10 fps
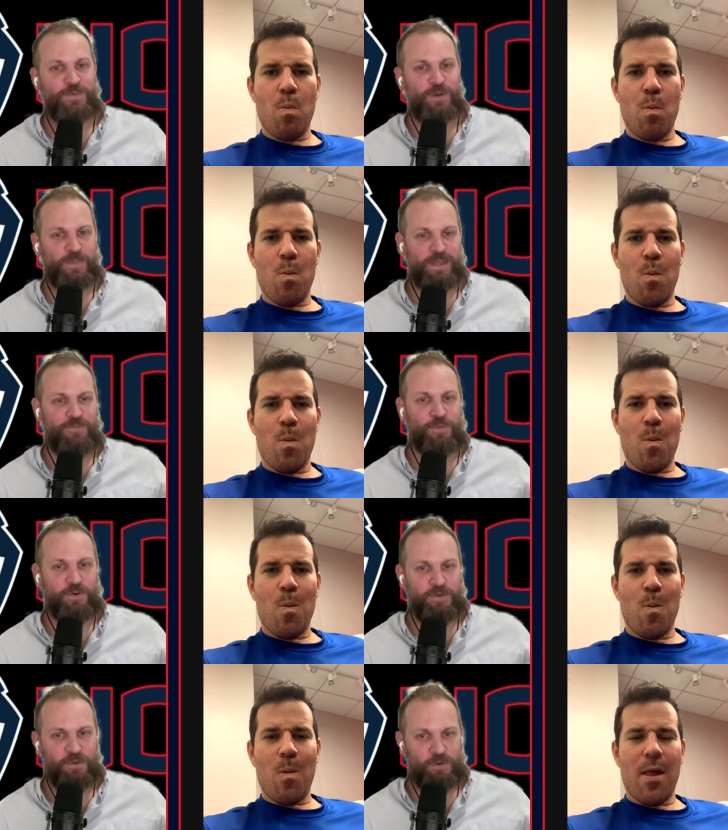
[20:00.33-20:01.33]
Speaker 1: would it be if
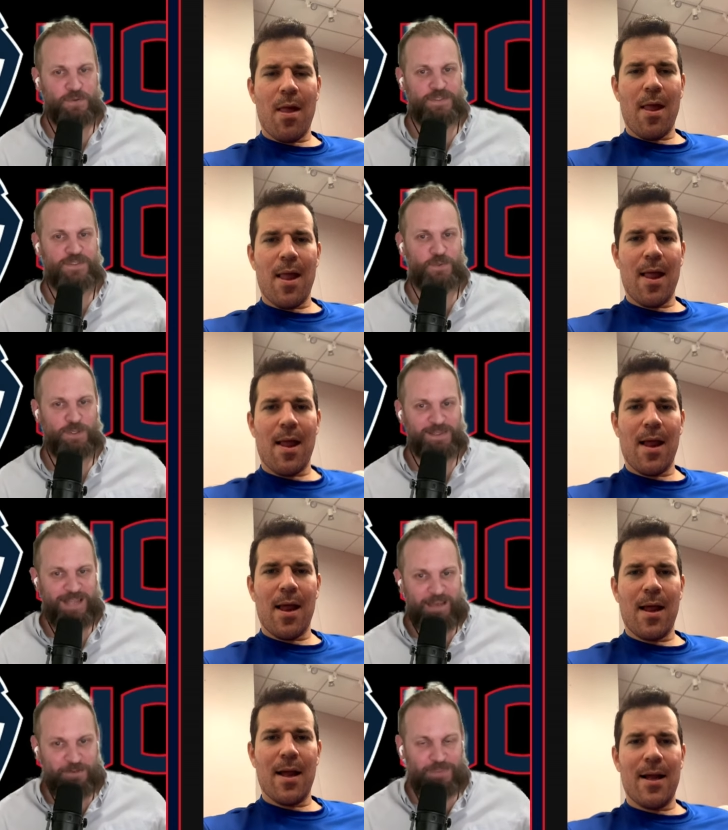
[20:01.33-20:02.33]
Purdue loses to
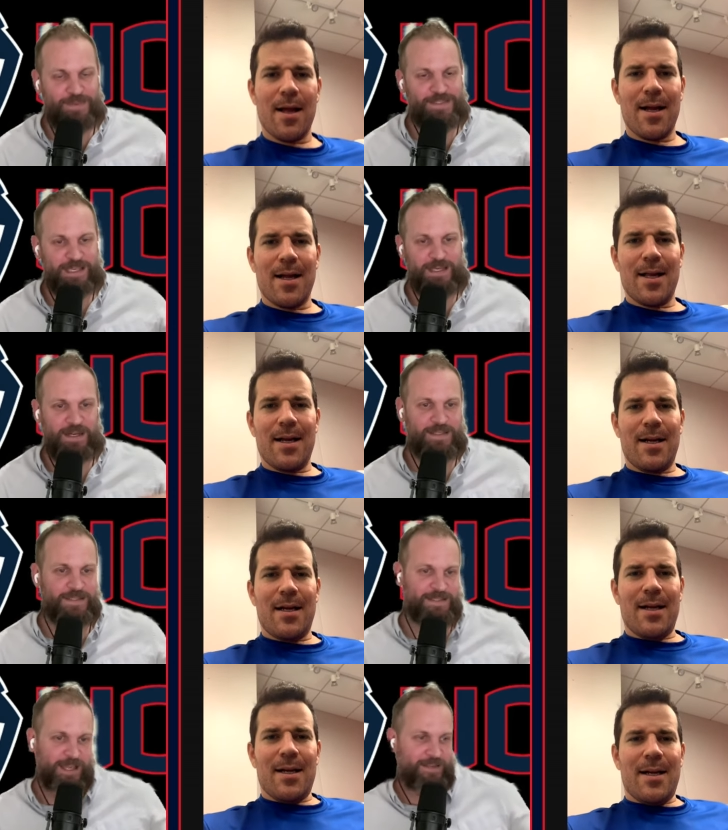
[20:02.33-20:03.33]
11th seed at
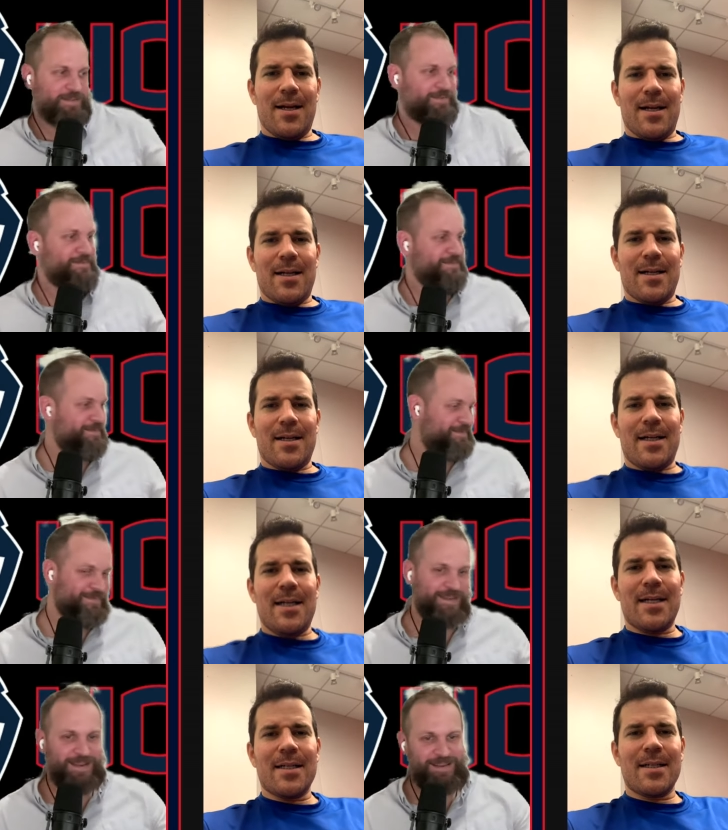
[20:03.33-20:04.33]
NC State?
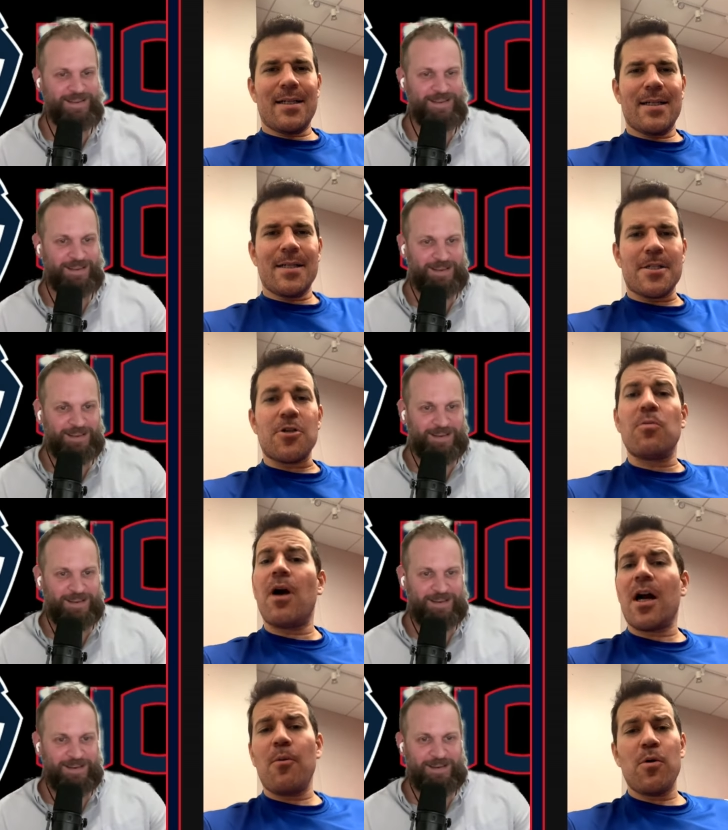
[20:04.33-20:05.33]
So,
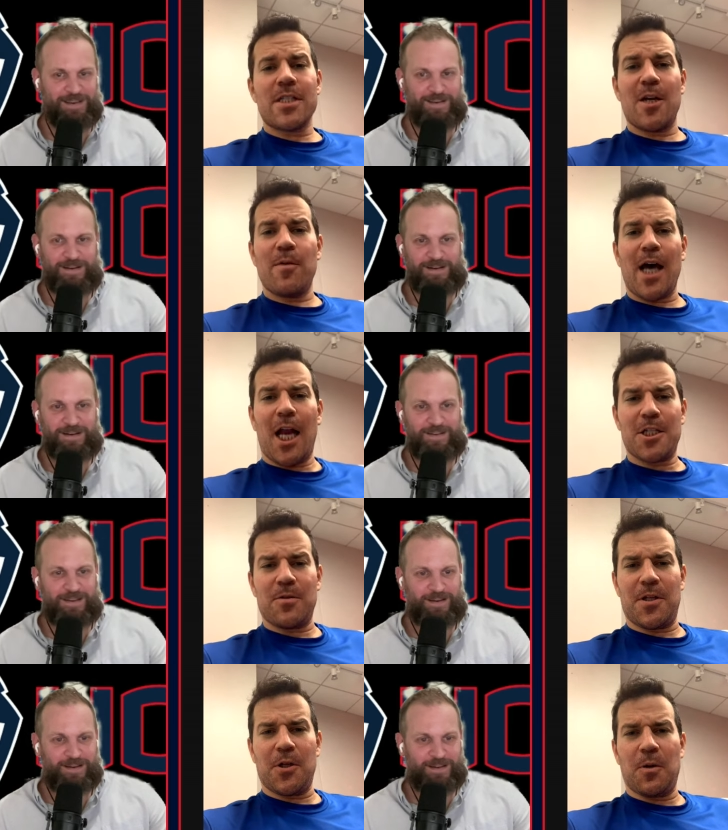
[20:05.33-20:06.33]
Speaker 2: Mark, I'm always going to be honest
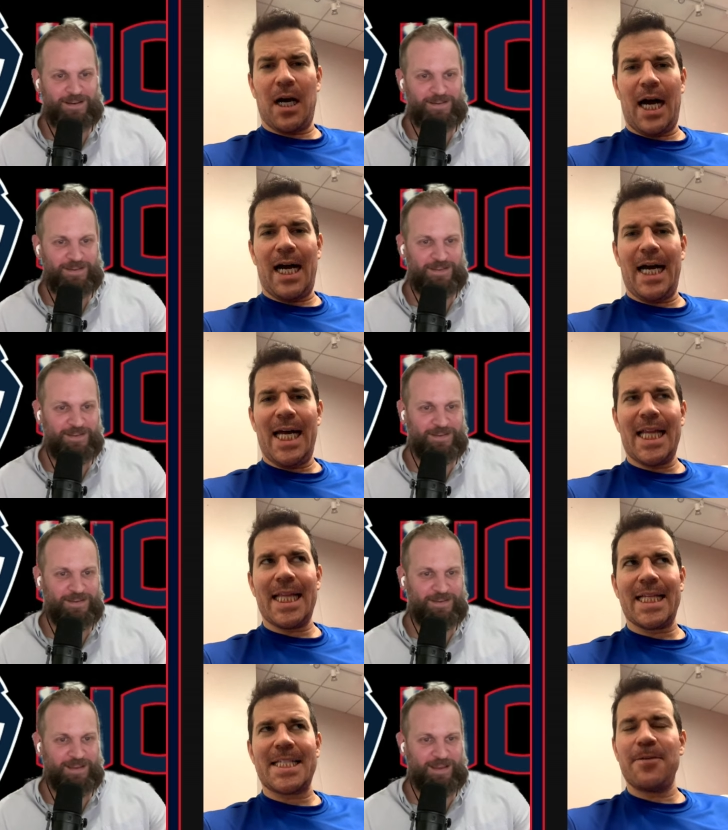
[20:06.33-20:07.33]
with you.
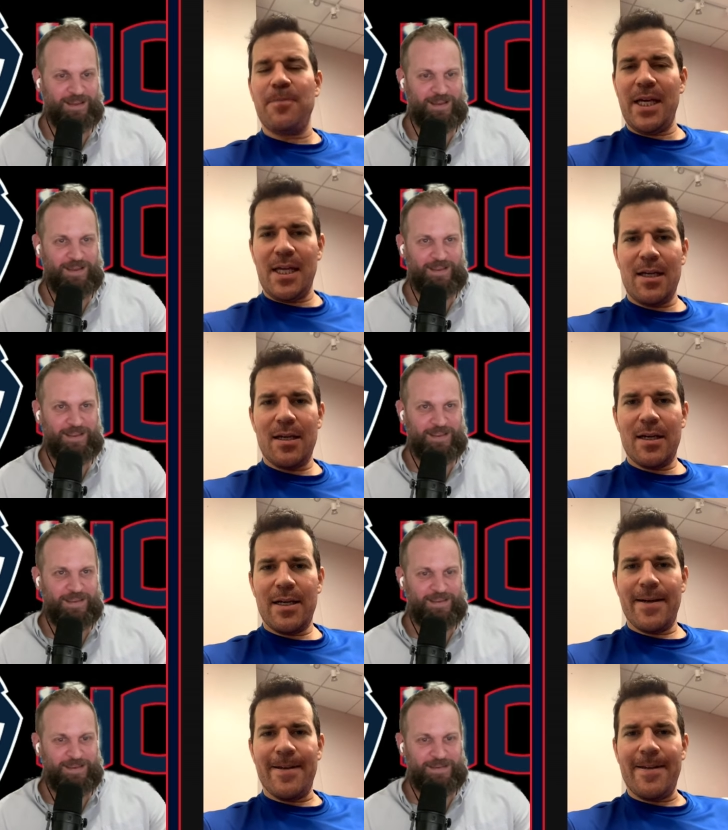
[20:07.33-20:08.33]
To me,
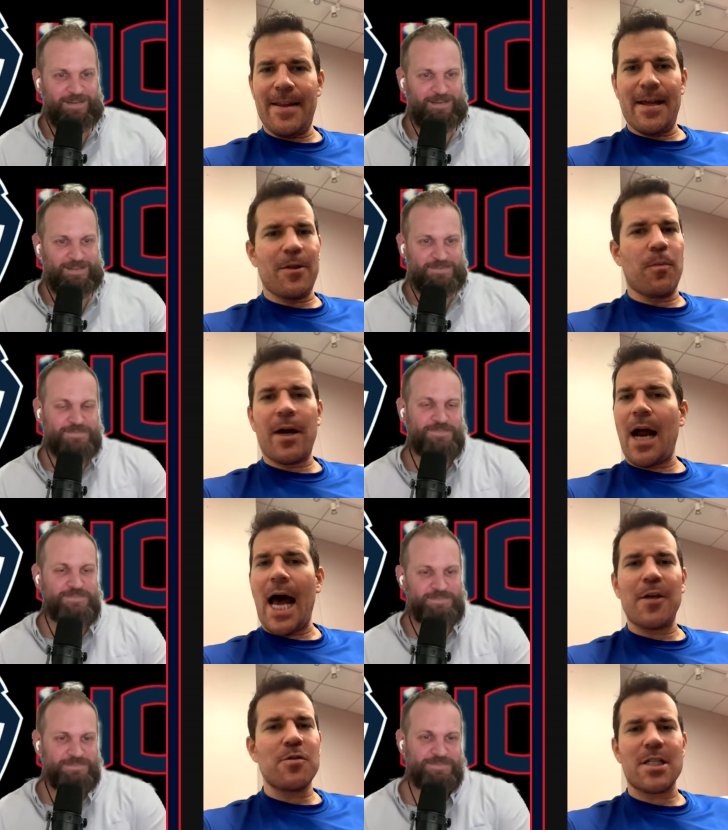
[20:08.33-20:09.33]
no matter
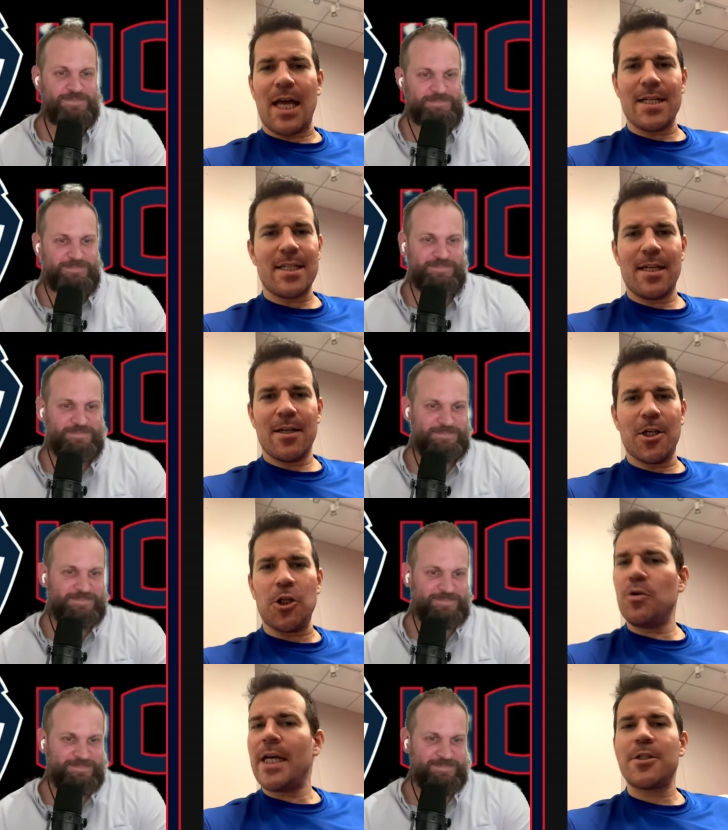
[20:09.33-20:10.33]
how you slice it,
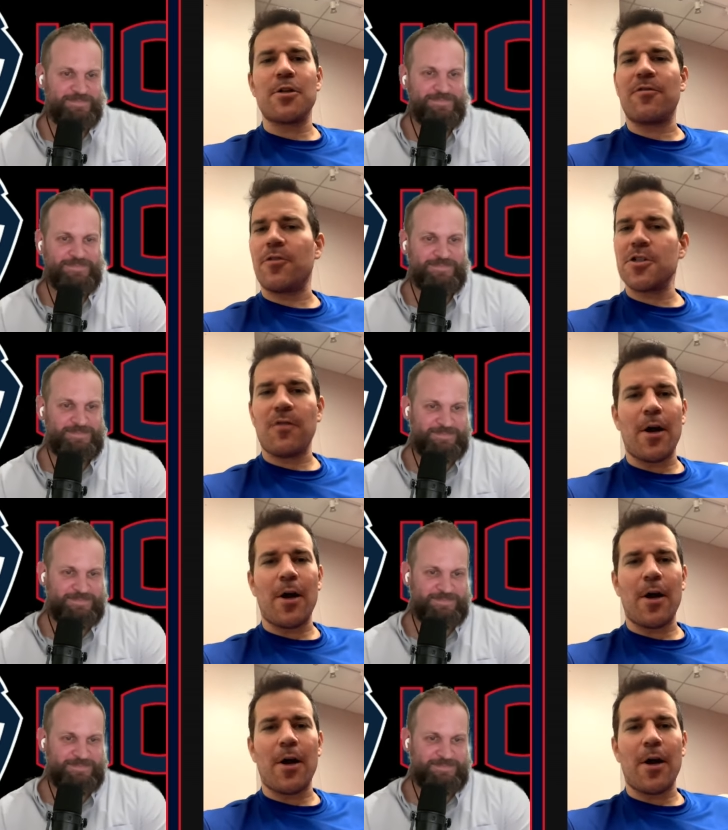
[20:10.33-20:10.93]
you get to the first